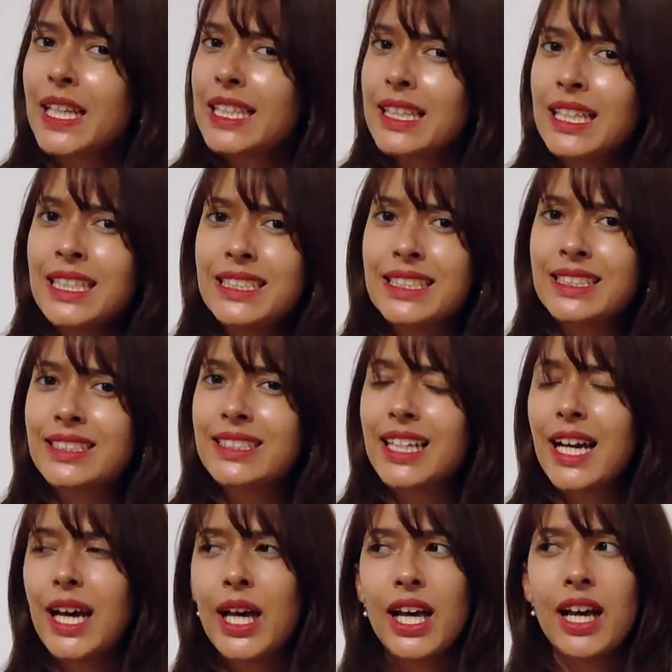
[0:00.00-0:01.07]
This,
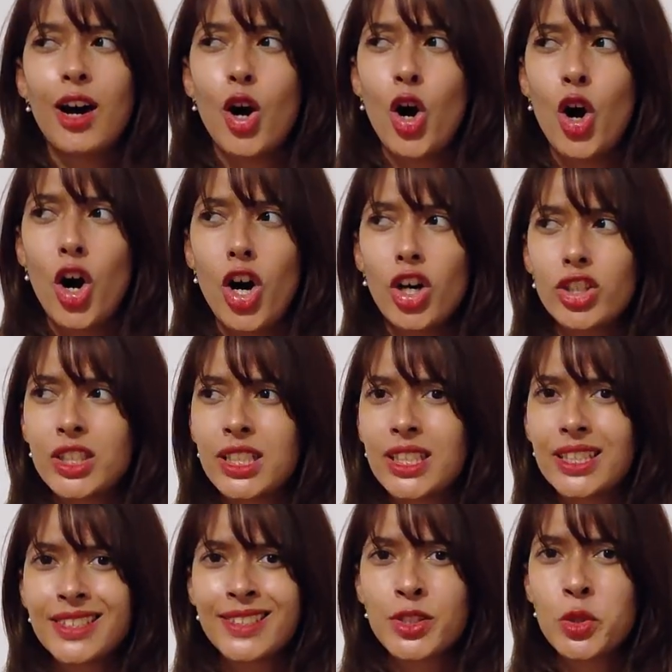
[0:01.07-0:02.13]
odd,
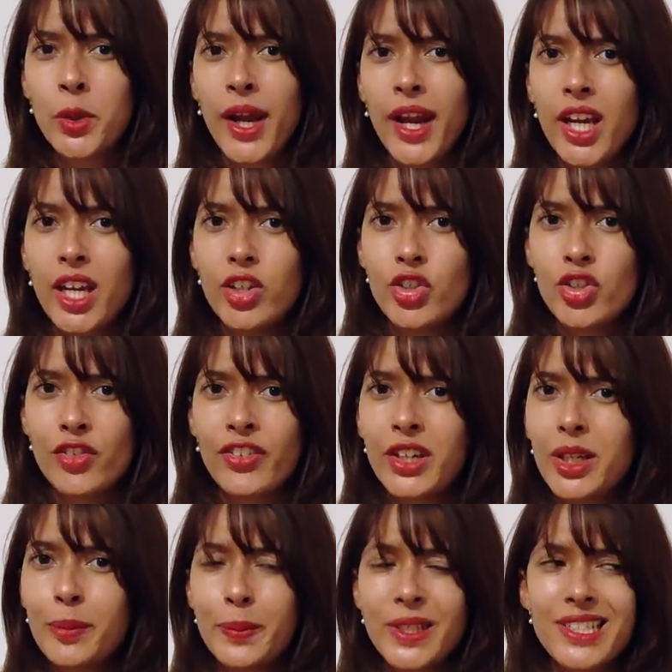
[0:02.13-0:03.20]
strange,
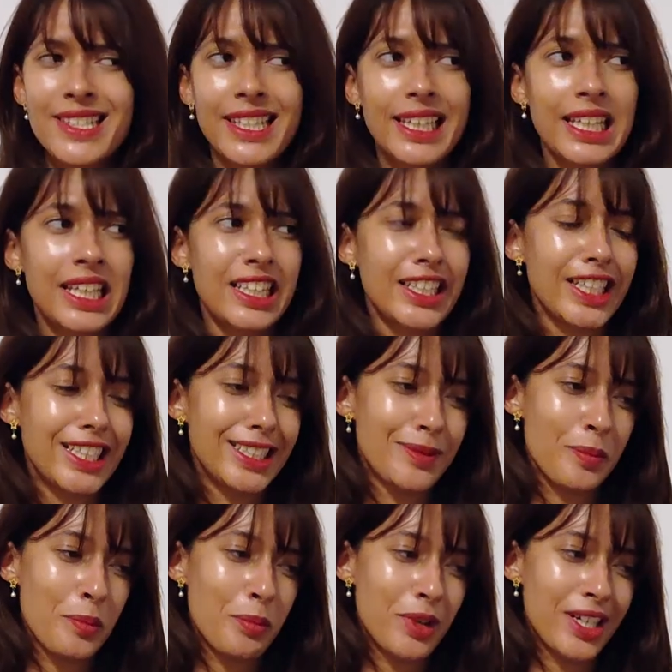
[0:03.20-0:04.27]
very particular,
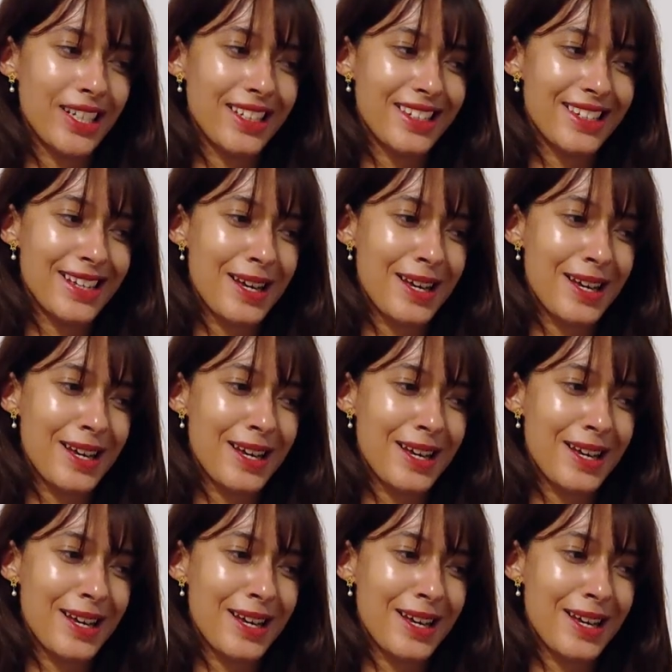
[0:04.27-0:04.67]
but